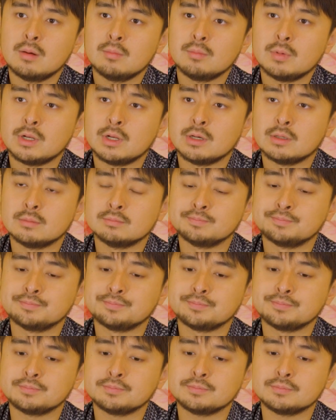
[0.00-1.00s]
But
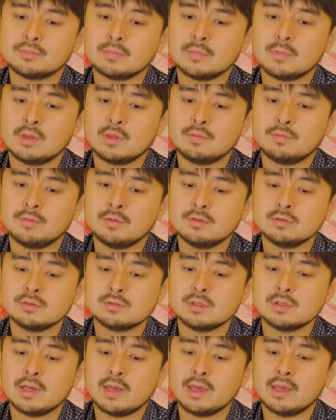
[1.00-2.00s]
it feels
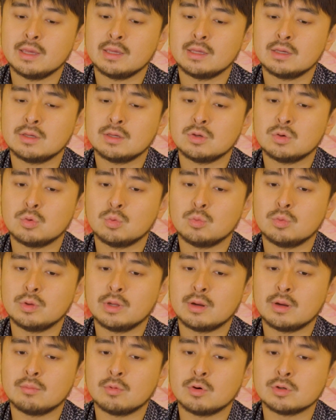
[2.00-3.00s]
like we
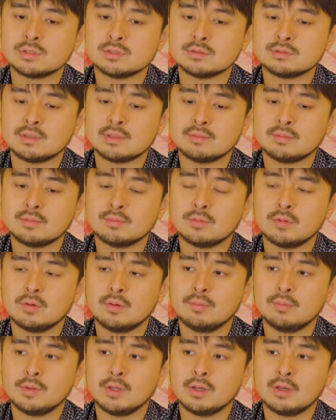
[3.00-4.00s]
are more
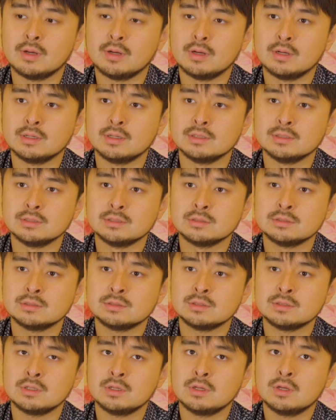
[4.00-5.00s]
susceptible
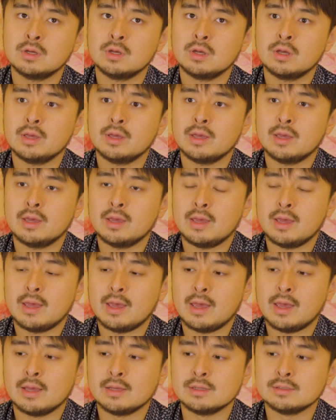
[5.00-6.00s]
because
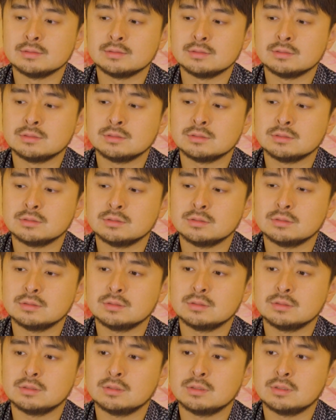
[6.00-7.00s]
as
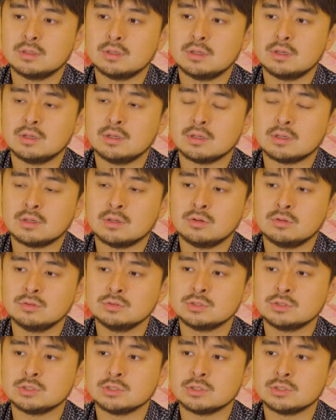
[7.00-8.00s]
a
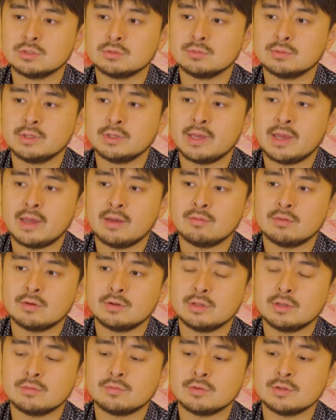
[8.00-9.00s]
culture, we have our
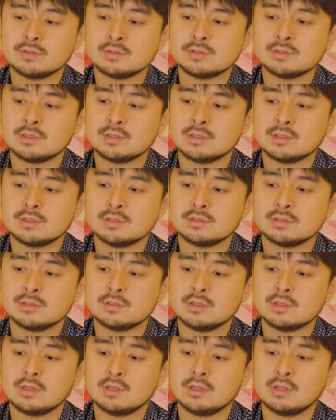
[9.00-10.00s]

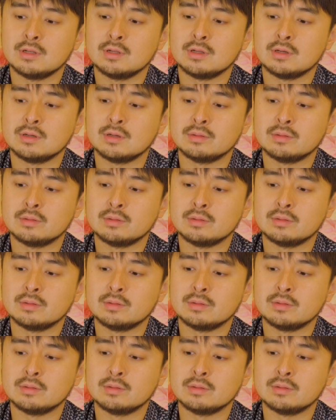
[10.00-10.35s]
differences in